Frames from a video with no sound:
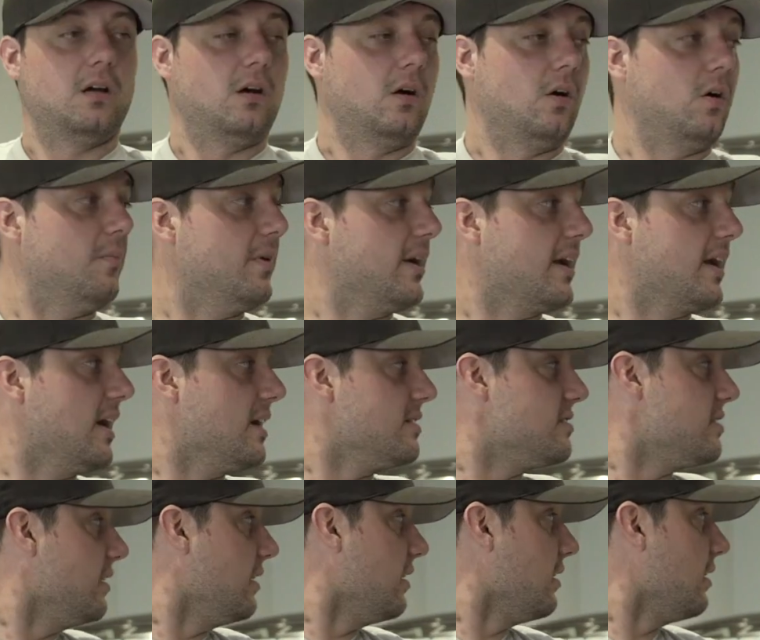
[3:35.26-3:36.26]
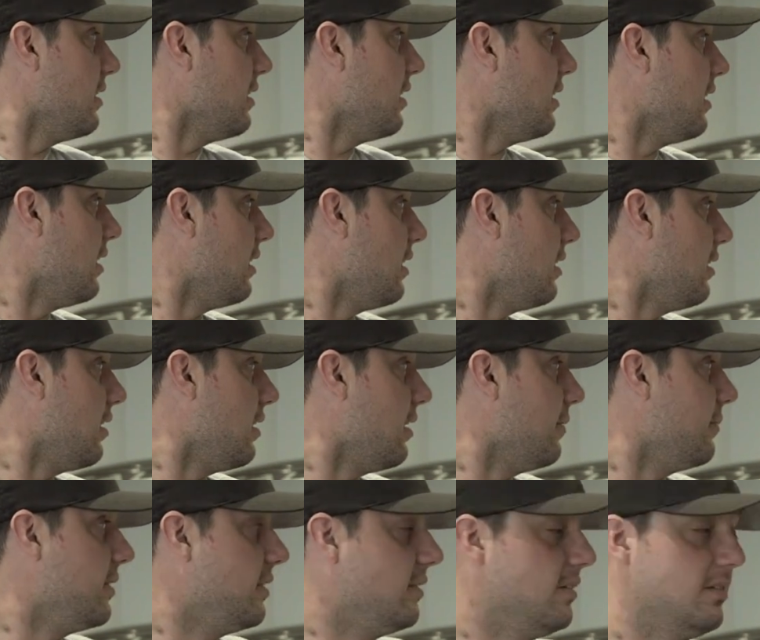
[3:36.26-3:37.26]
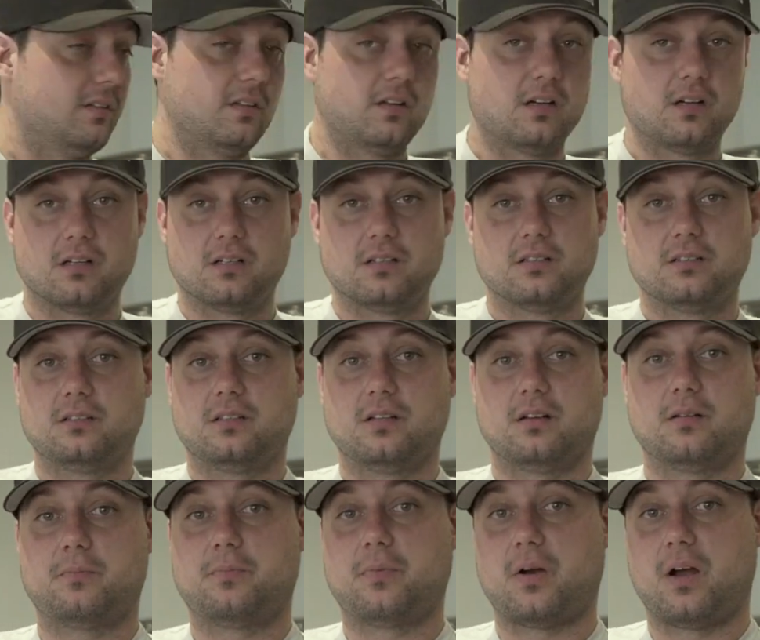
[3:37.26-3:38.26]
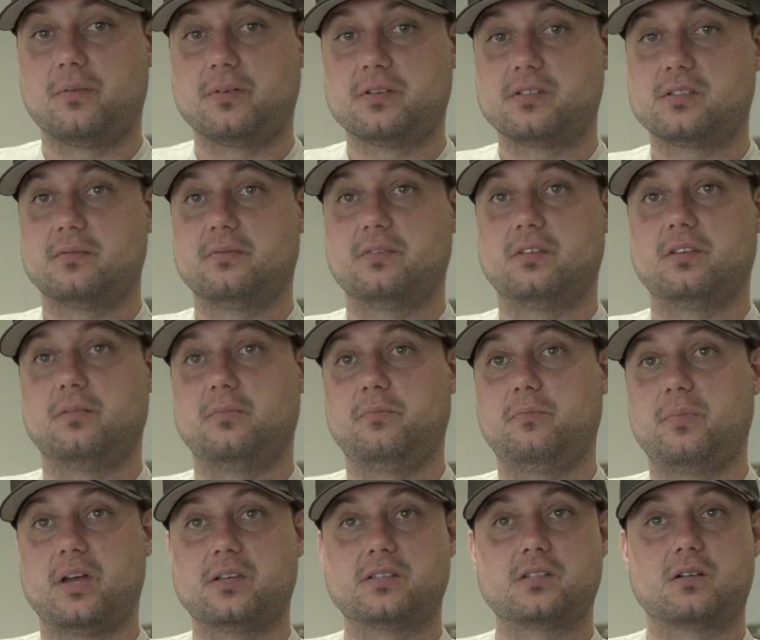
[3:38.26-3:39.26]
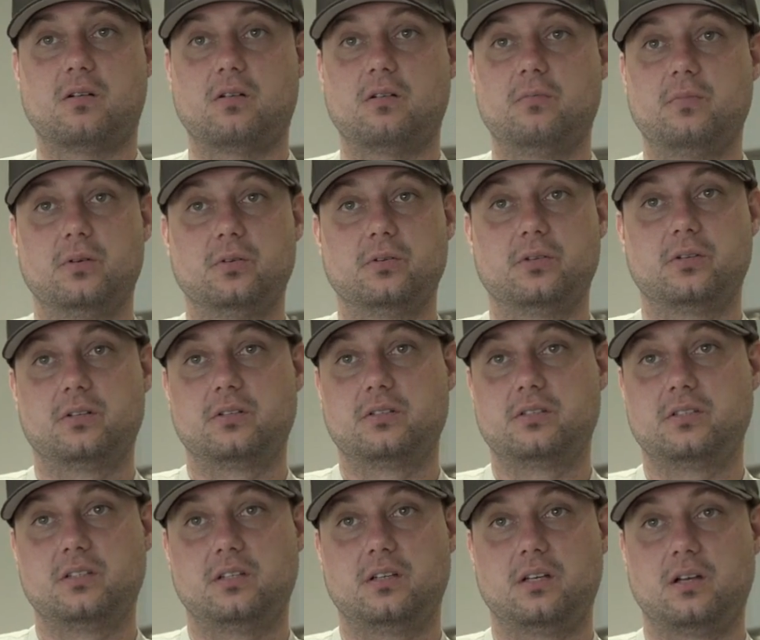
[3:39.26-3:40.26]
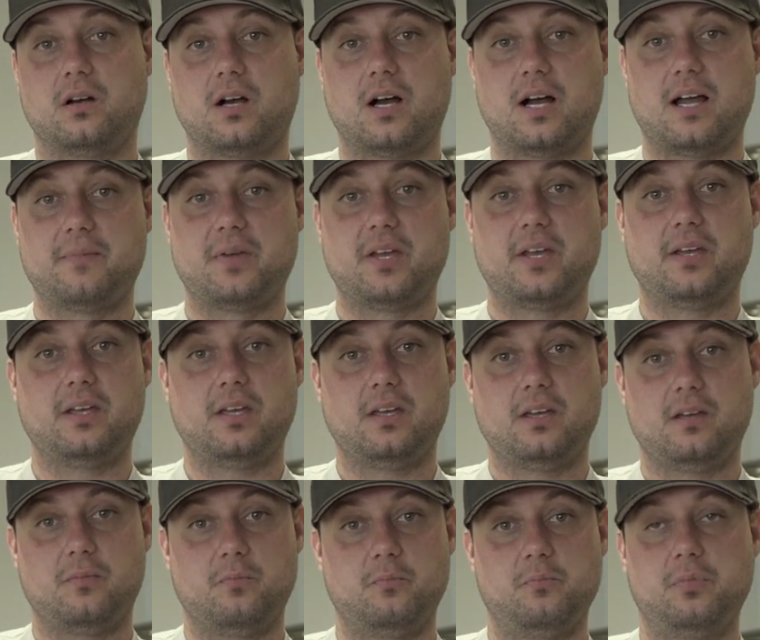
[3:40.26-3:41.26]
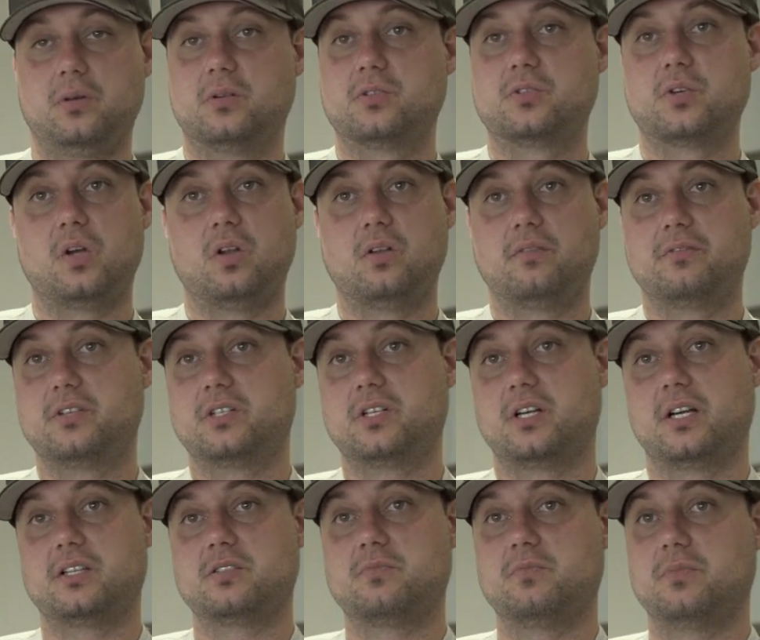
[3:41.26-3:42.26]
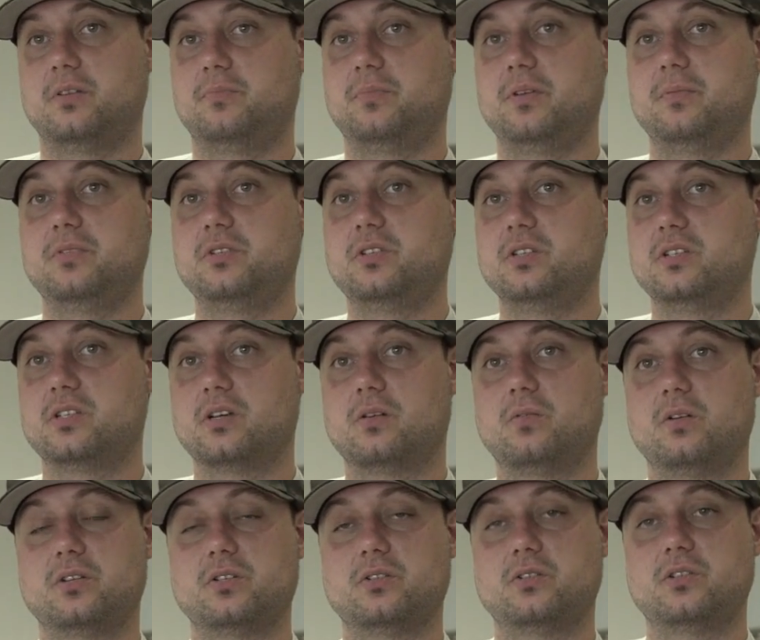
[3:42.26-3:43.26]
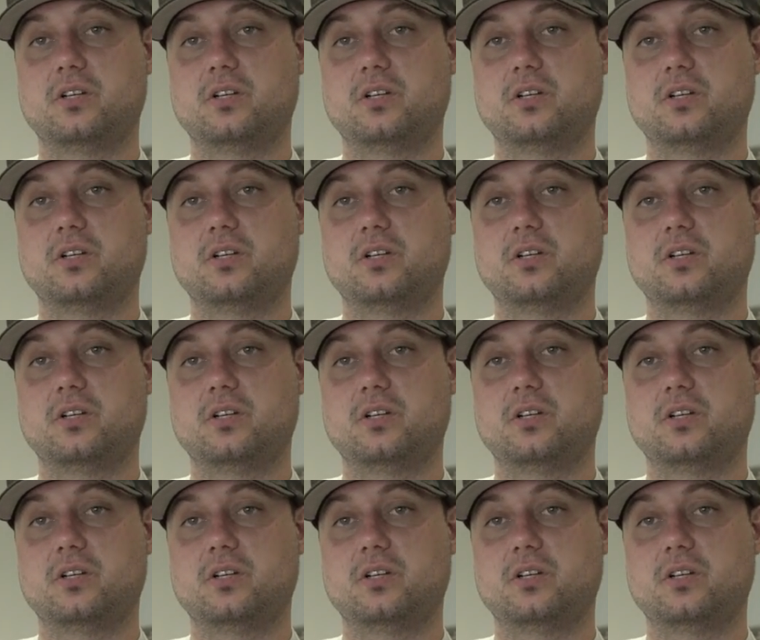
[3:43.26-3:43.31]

All my guys here, they're probably some of the best car builders. Jaime builds all of the PPG sequential